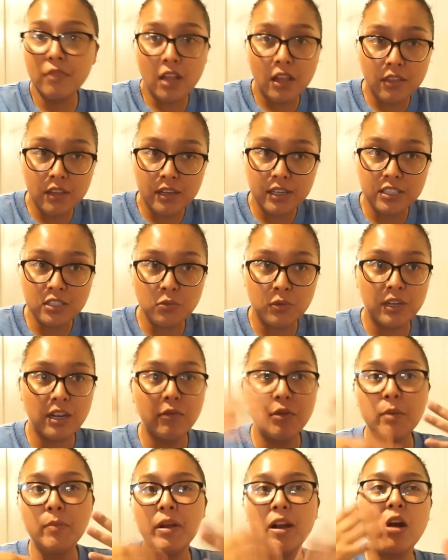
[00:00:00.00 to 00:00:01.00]
then it's
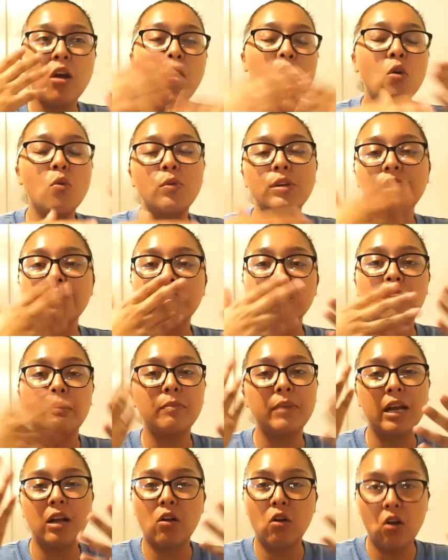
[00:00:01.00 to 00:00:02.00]
whatever, but I'll always get
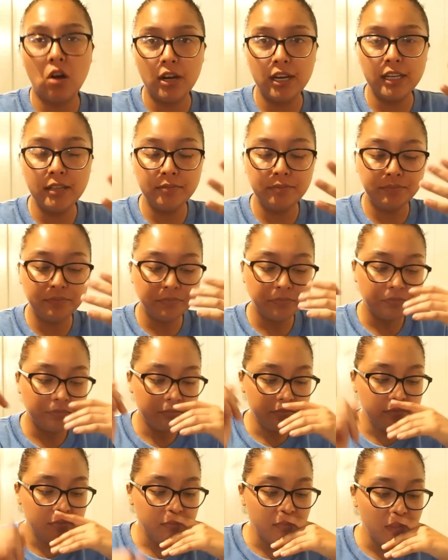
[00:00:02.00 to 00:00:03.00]
back on it.
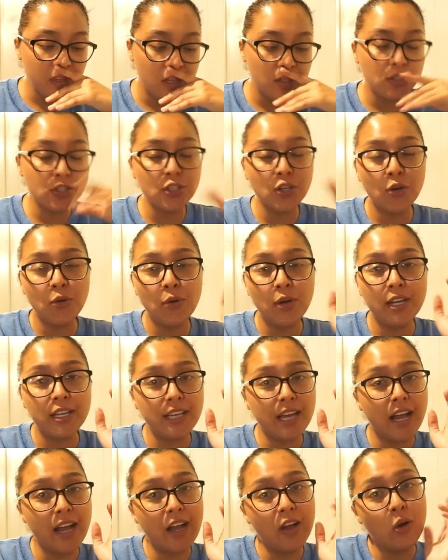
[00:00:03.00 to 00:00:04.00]
So
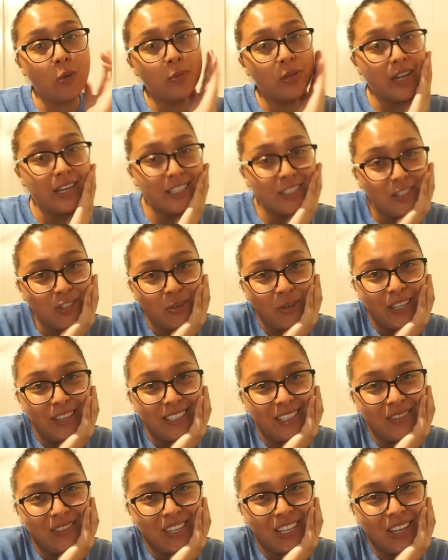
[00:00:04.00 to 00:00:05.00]
yeah, I hope you guys enjoyed
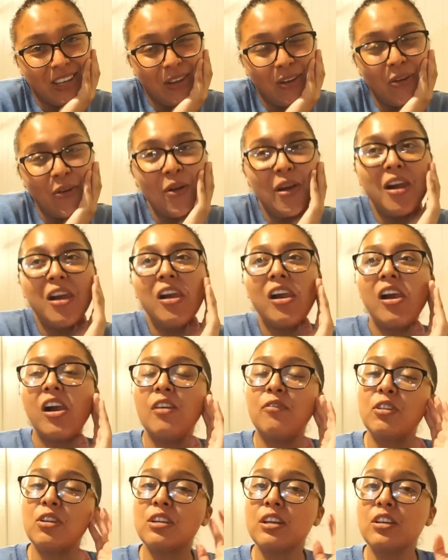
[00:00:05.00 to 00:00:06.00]
this video.
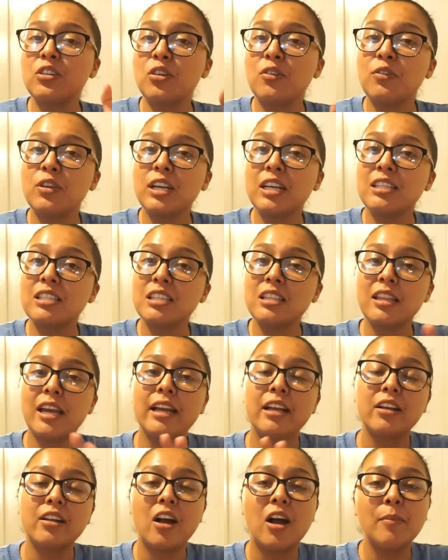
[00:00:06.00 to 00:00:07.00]
If you did, don't forget to
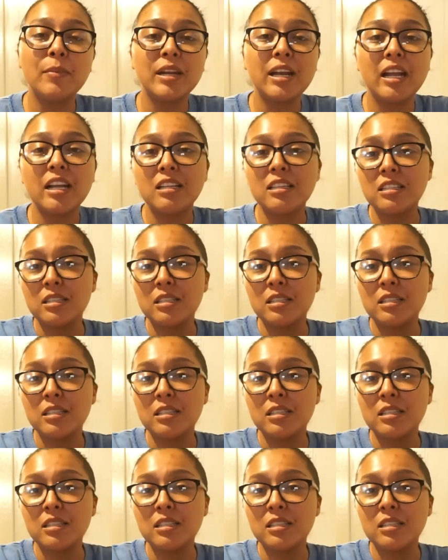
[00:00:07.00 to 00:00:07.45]
like, comment, and